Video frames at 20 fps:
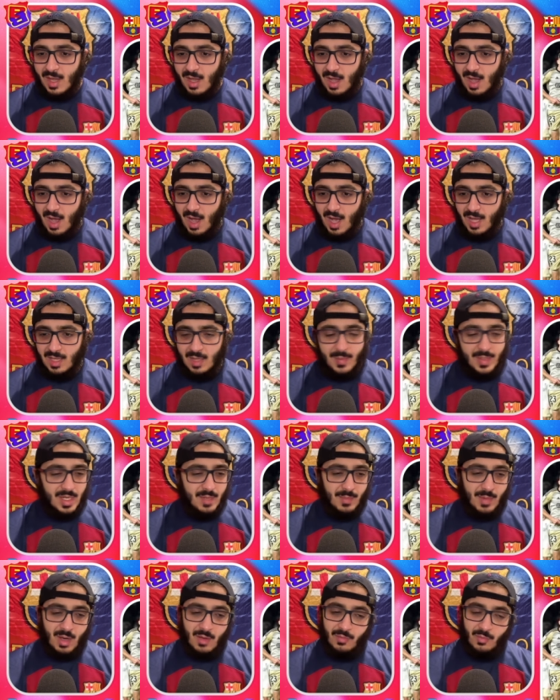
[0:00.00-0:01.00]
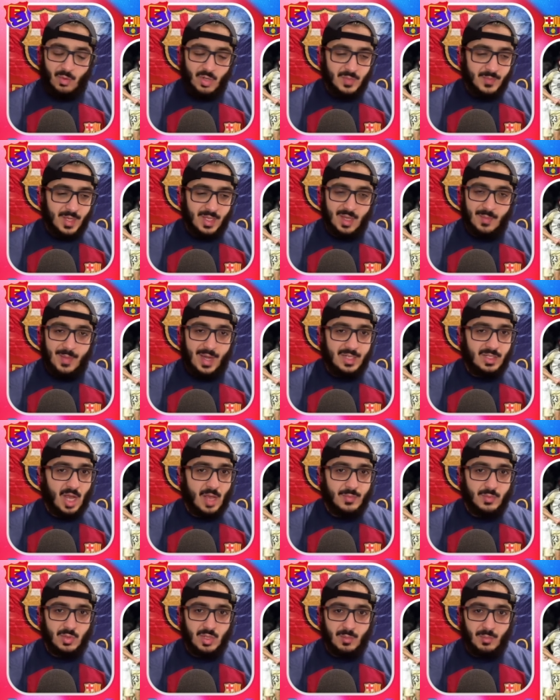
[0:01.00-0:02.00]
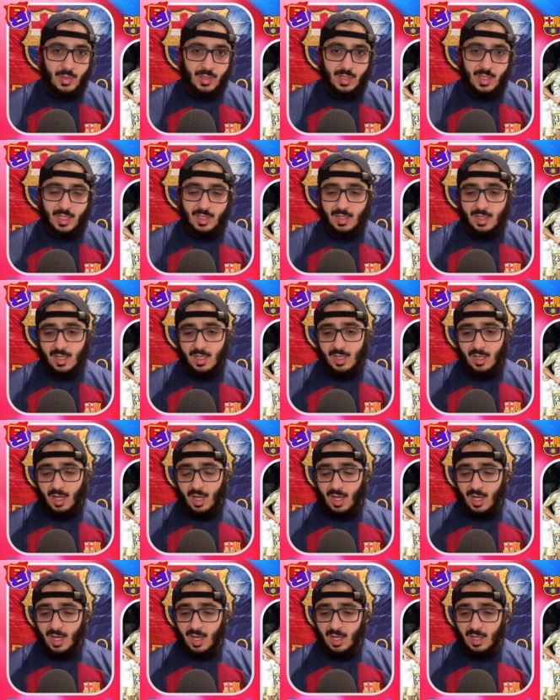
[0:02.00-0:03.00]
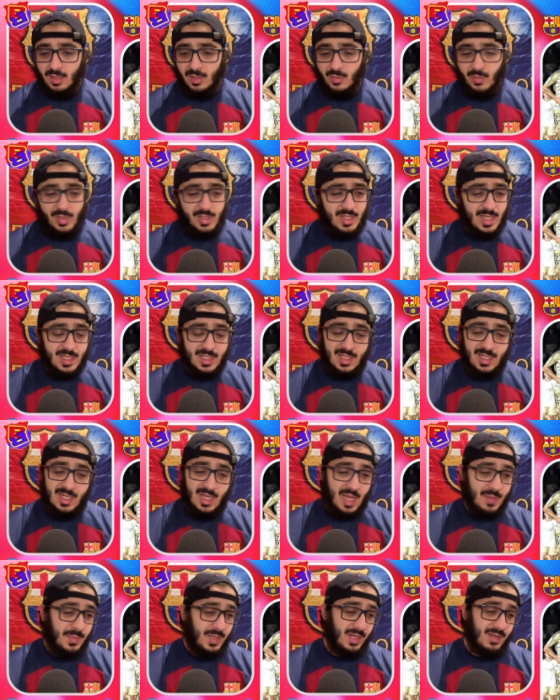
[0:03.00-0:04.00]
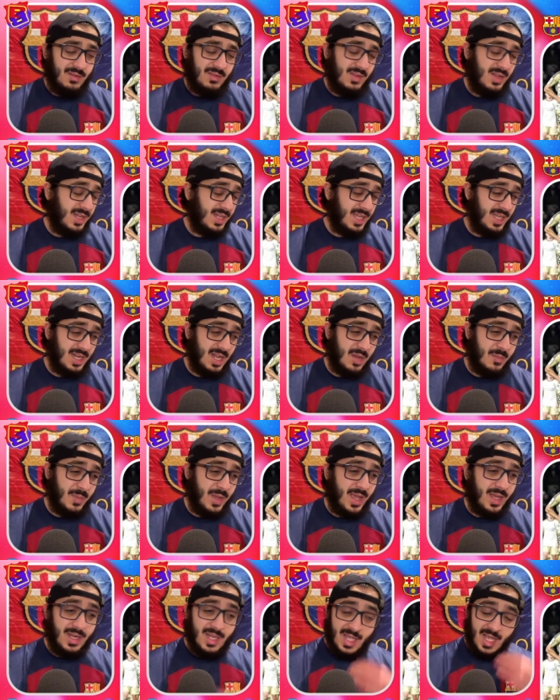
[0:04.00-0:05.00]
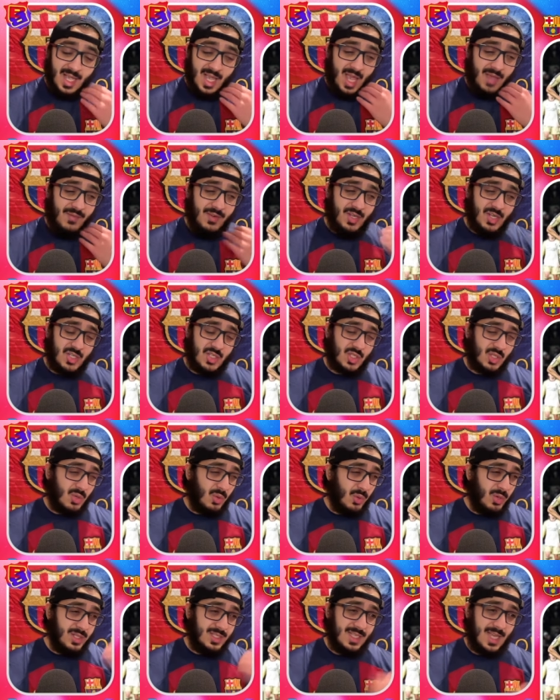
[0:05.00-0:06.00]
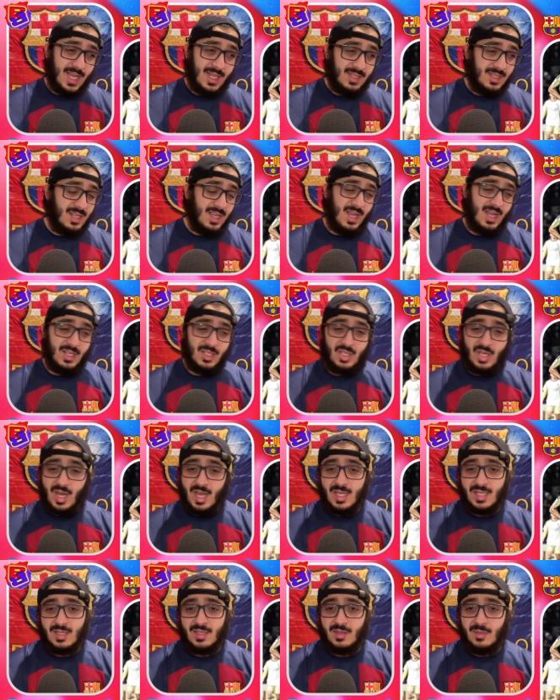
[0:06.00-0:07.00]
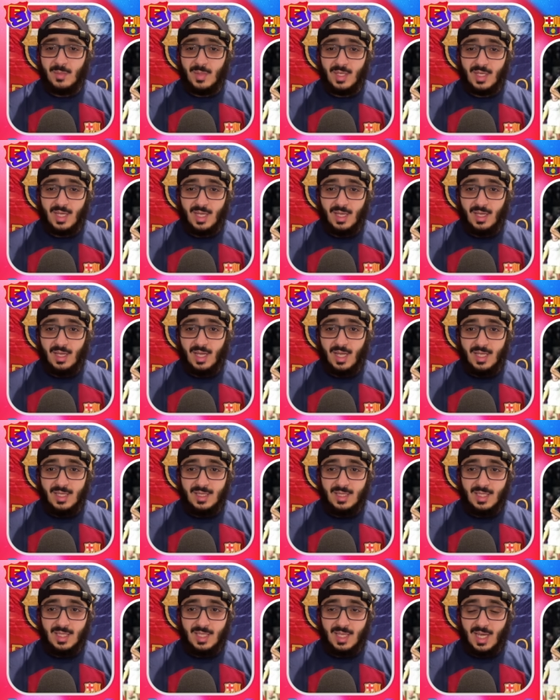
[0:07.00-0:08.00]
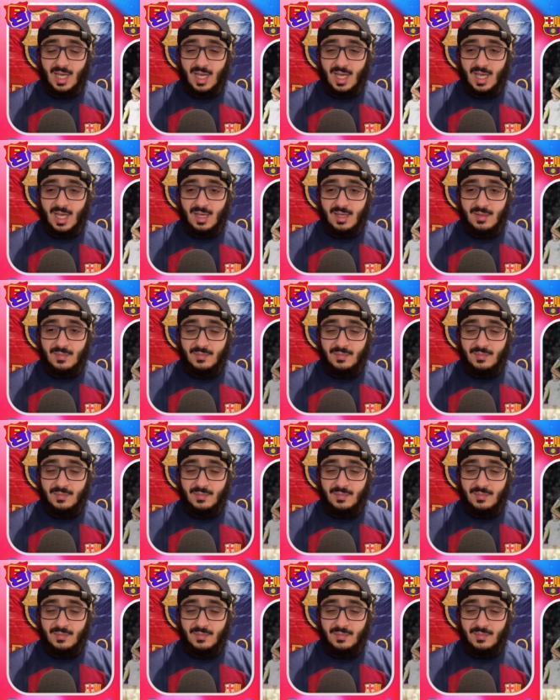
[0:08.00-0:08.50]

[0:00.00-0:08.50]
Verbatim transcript: Uh, Mal, Yamal, of course, made the match, absolutely brilliant. Uh, Lua Disney, I mean, fucking hell, man. If he just scores that uh, chance in the big, uh, in the uh,